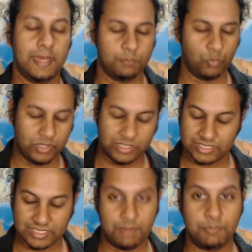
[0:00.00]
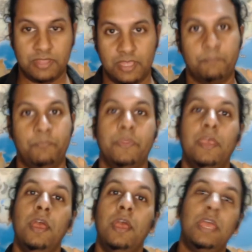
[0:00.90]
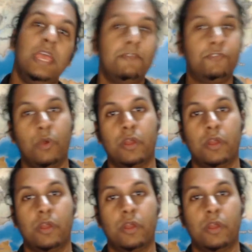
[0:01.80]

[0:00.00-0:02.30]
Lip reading: with the same thing. If you are